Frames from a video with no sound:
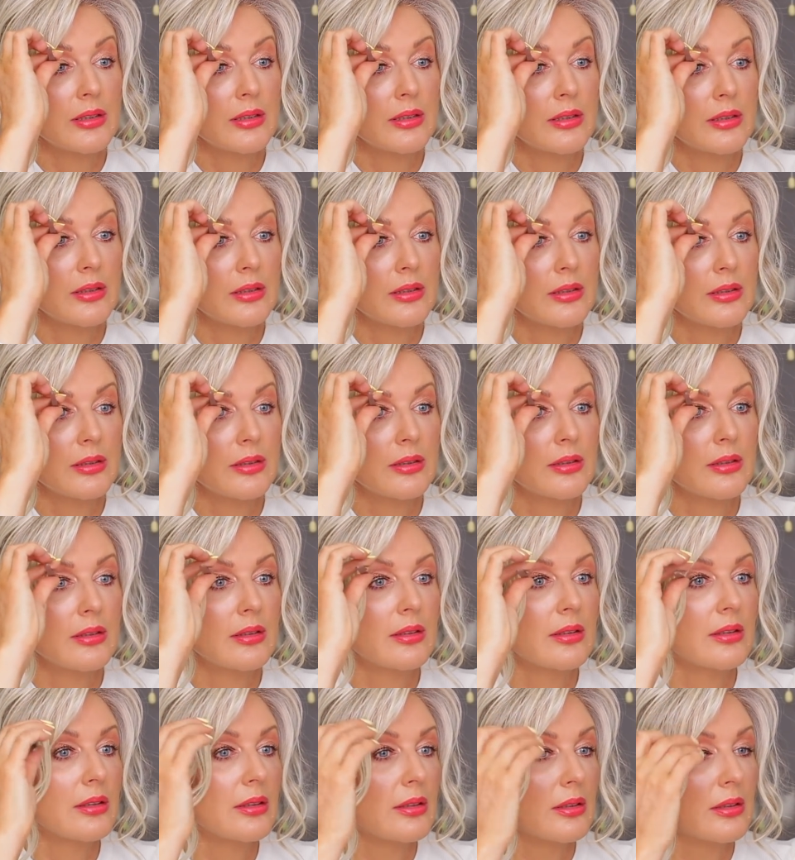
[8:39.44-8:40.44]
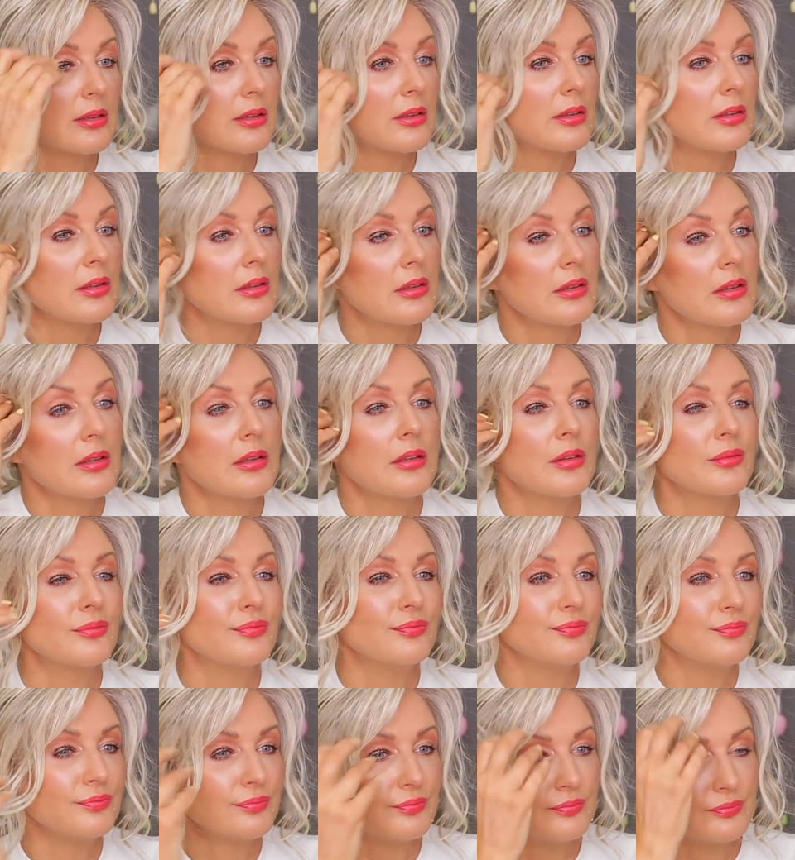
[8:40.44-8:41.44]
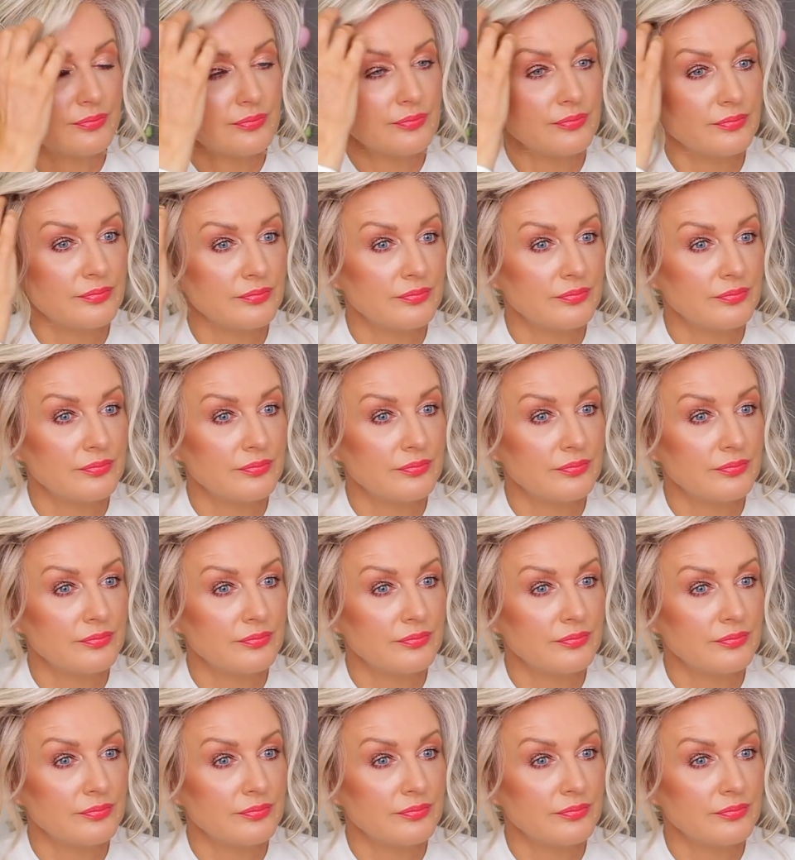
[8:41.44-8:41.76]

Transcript: (no one is talking)